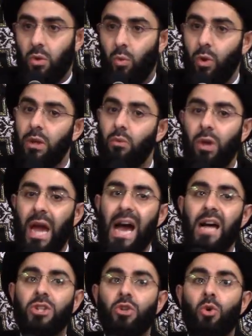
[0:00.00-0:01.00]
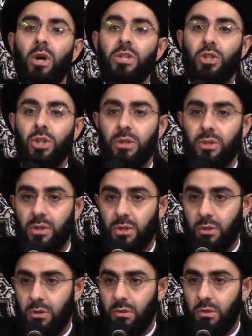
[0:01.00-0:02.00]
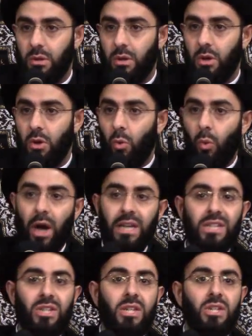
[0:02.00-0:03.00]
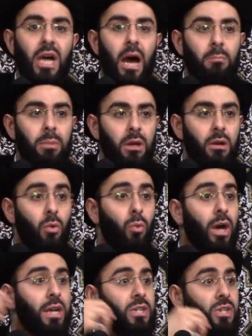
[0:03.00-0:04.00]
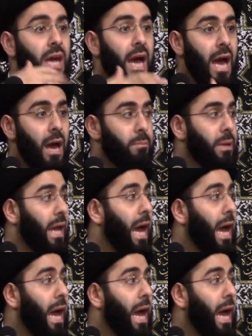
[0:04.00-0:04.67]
We ask questions. Why does this happen? Why does that happen?